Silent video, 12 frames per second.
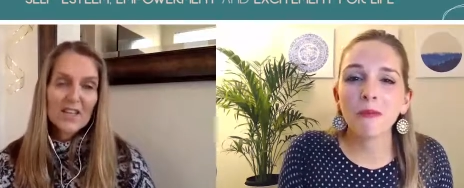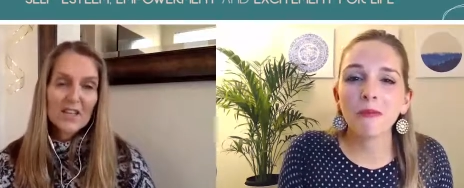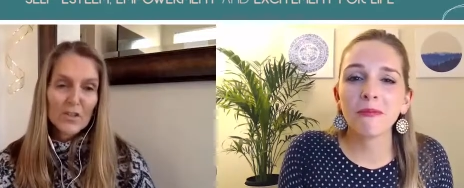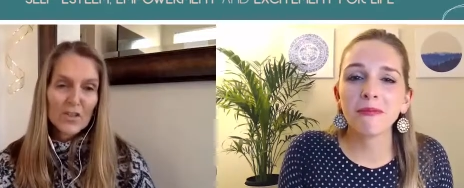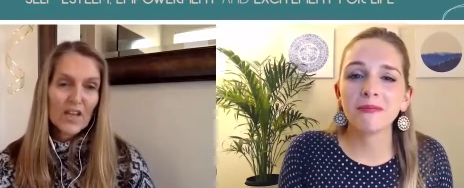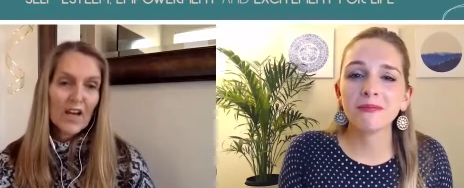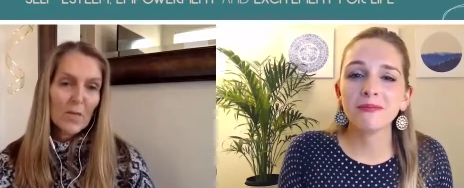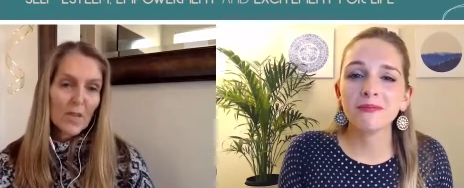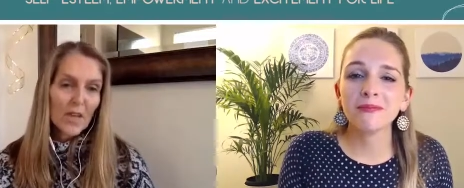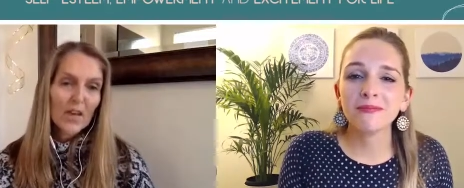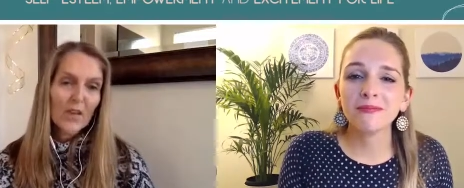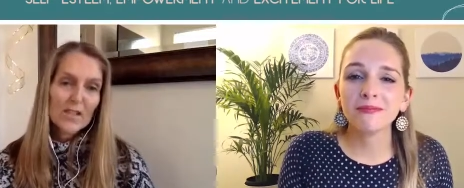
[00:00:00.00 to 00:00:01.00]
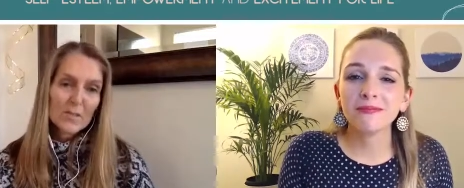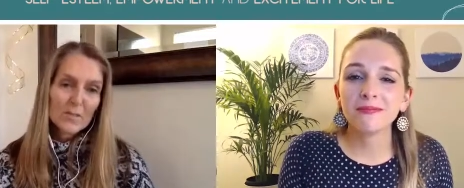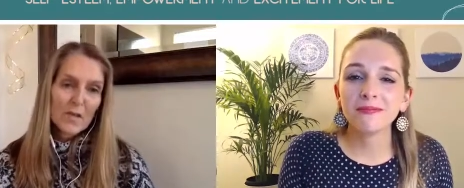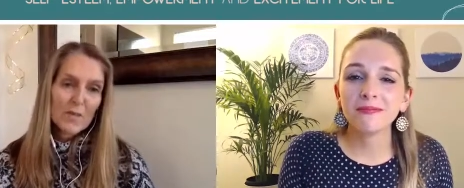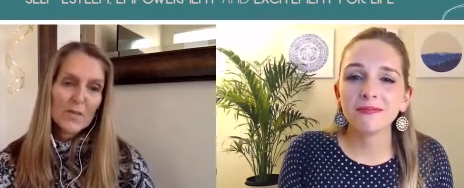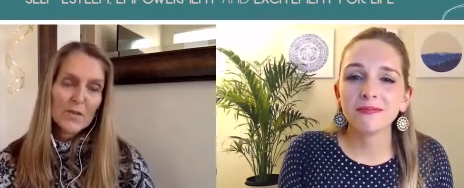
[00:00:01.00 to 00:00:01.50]
Speaker 1: you're going to help countless
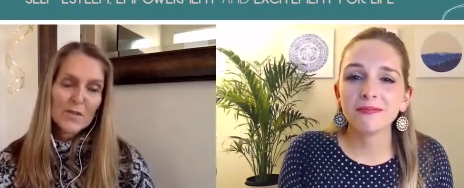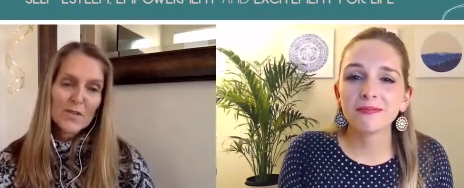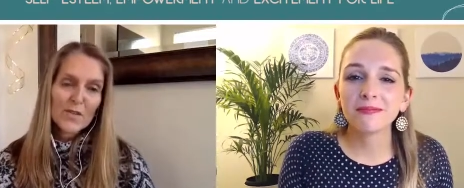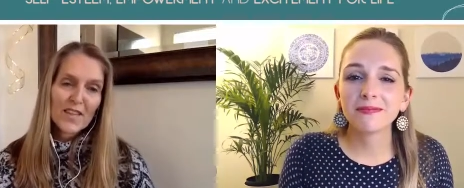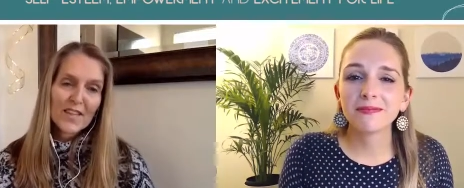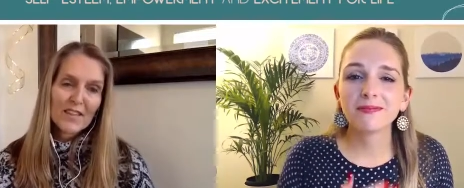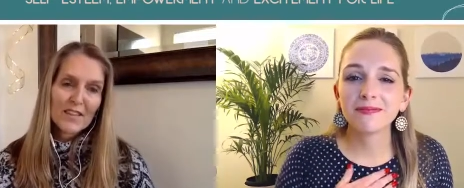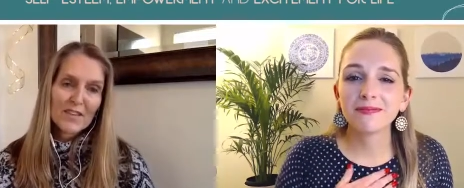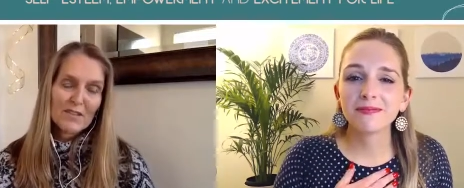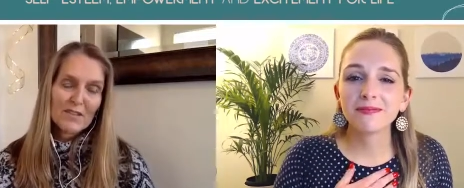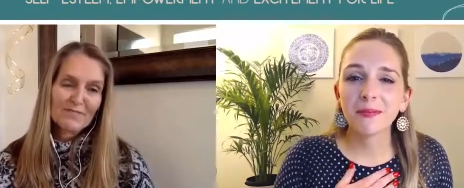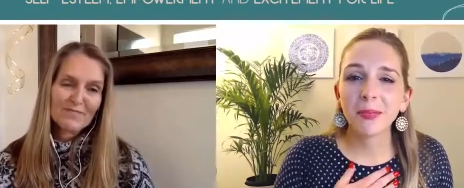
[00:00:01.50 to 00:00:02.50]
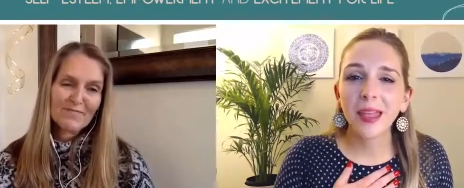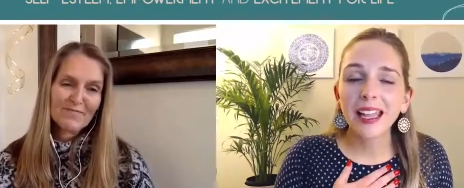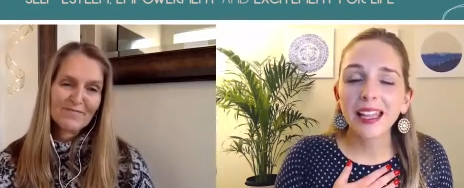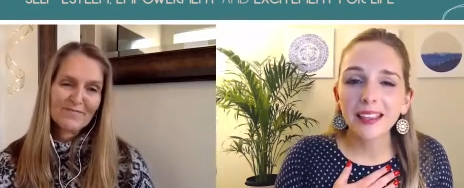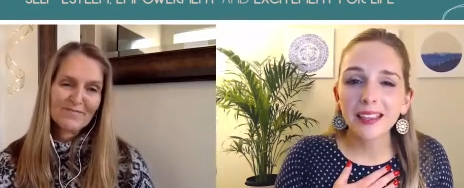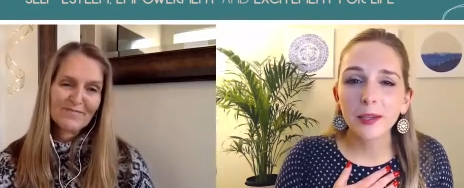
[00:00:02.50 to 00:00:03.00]
people so thank you
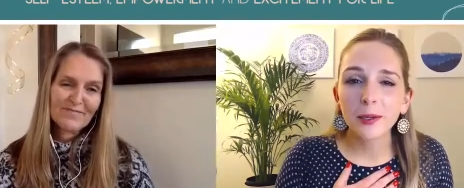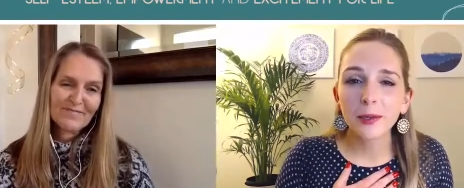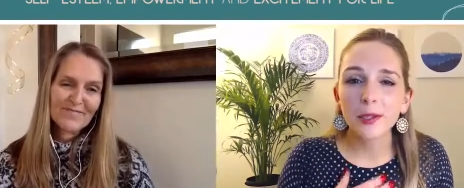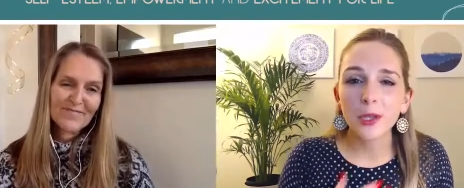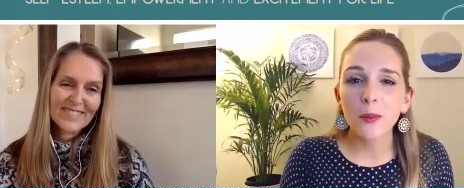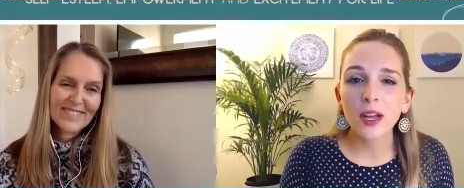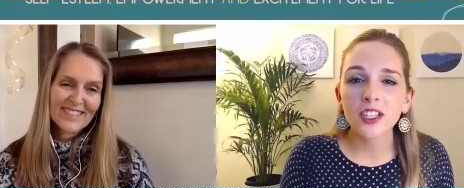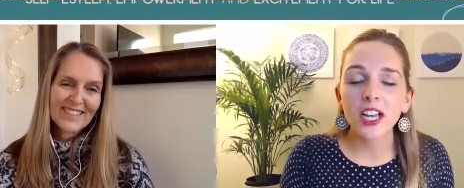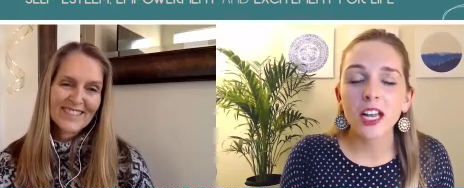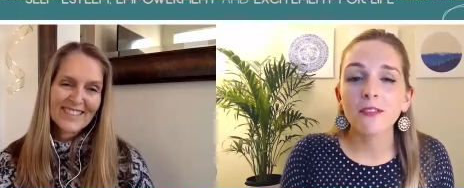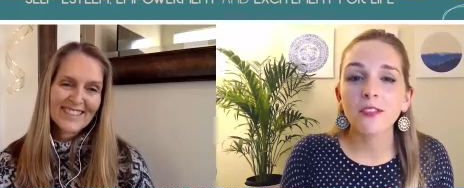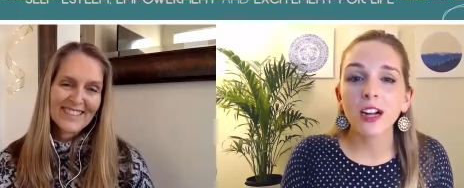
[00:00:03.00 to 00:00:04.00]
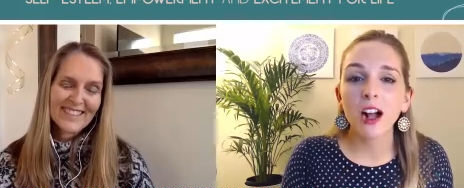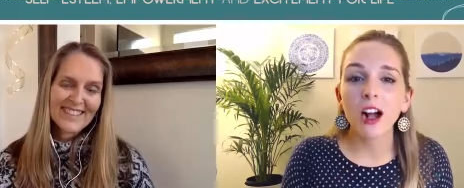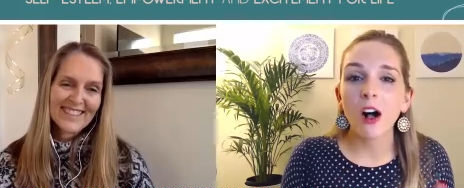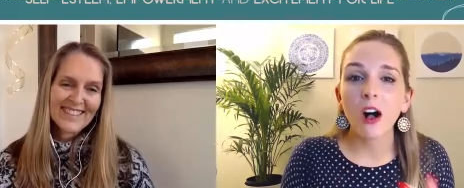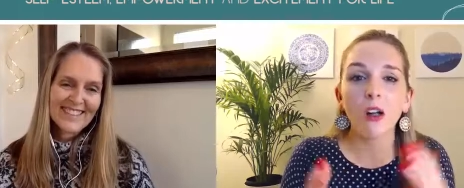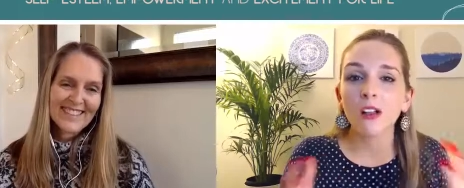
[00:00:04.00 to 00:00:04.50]
Speaker 2: Thank you so much. And for
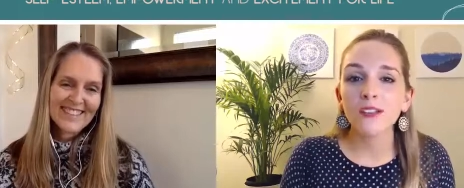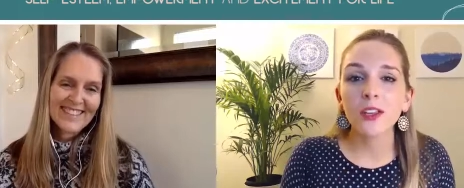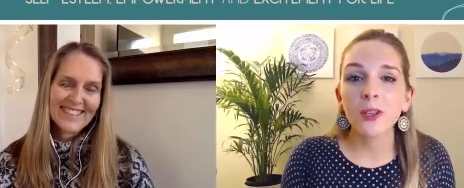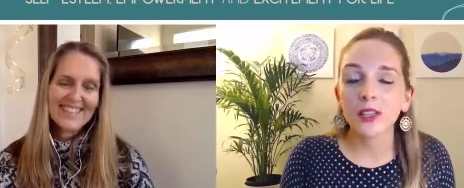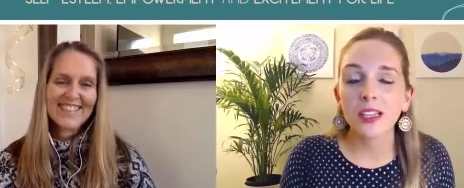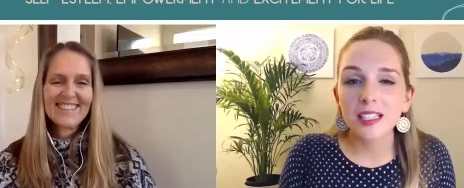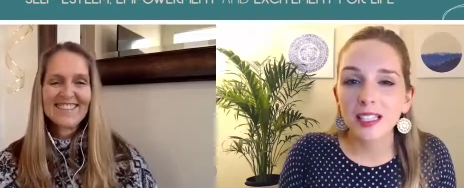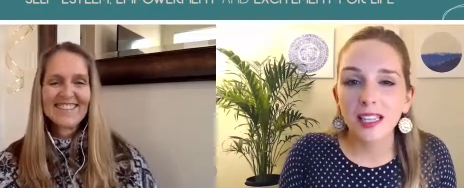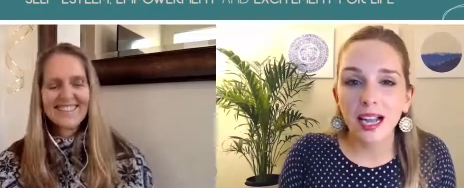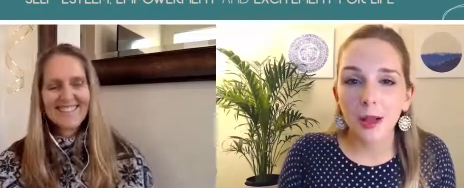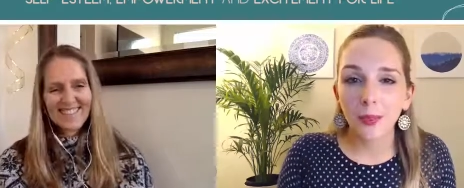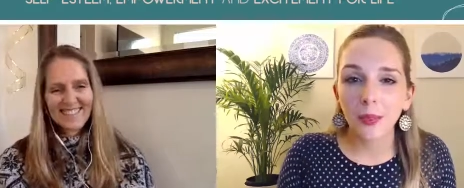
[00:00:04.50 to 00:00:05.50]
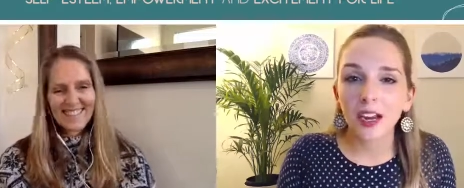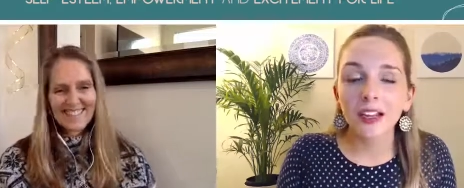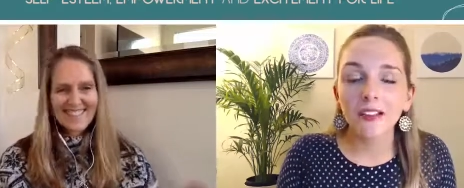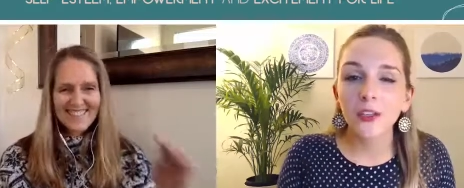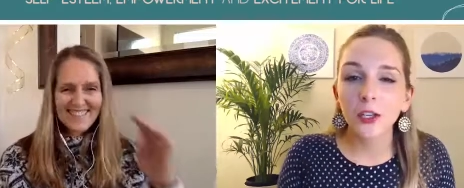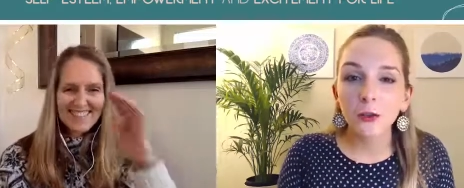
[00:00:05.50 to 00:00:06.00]
all of you listening out there,
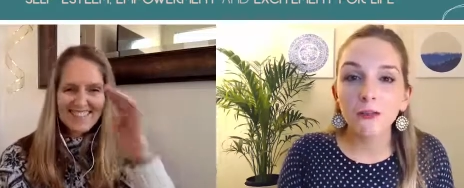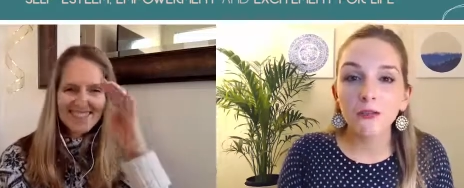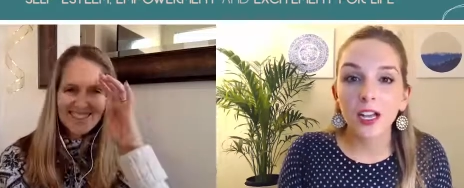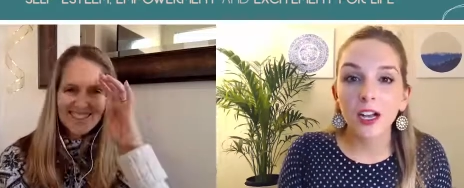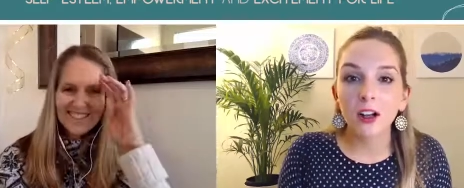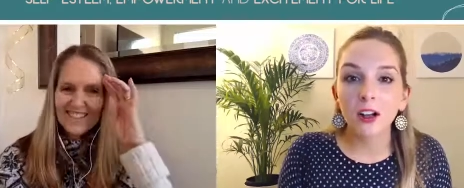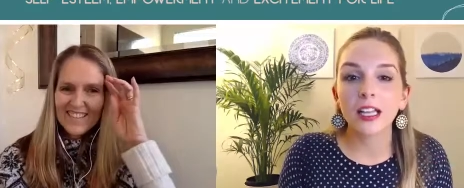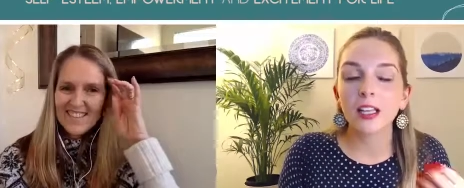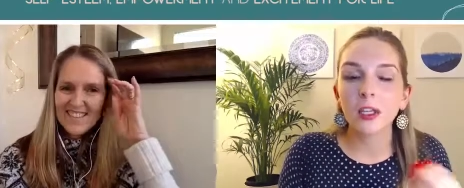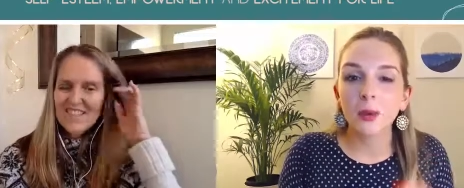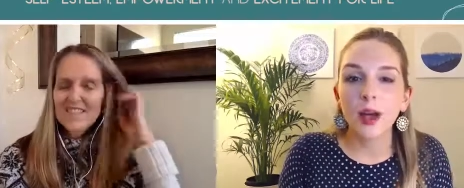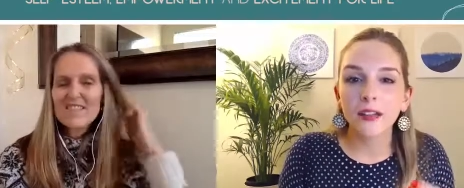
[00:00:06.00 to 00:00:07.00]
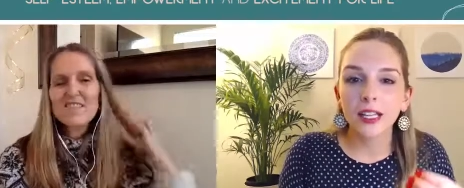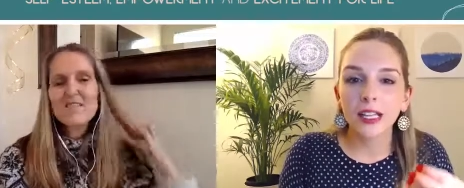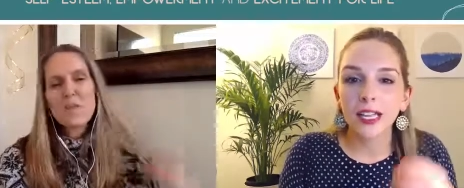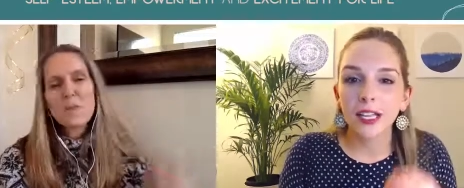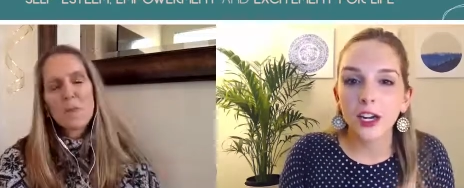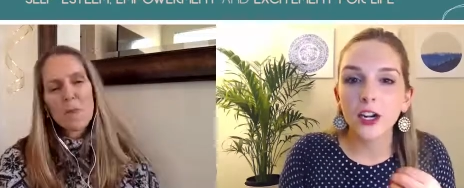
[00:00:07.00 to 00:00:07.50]
if you feel like you have an
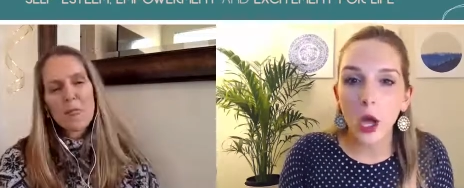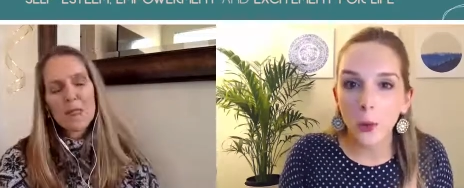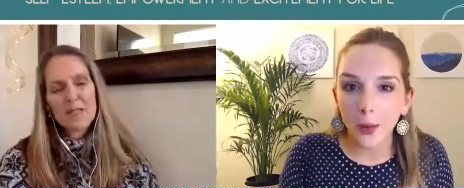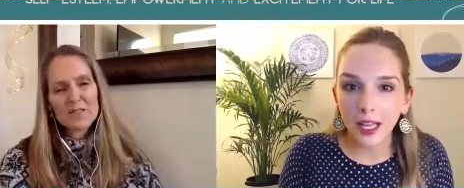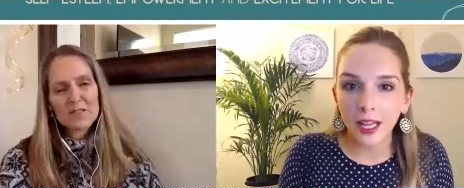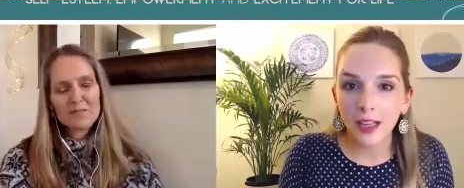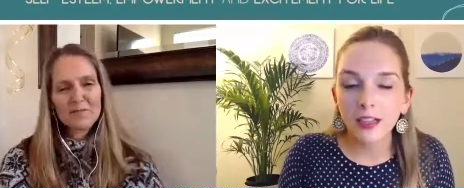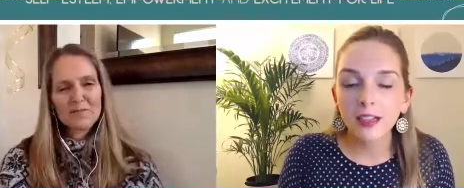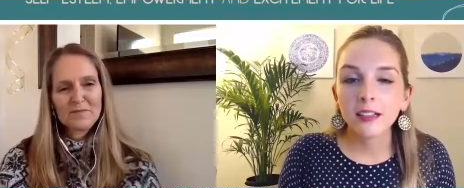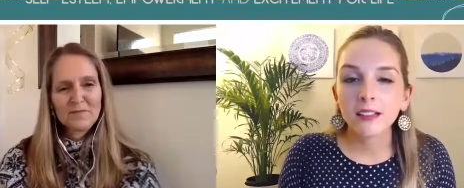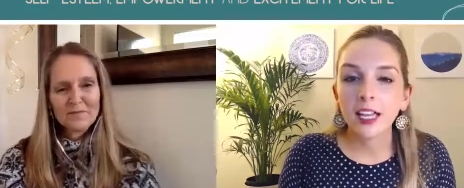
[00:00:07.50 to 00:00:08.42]
inner knowing that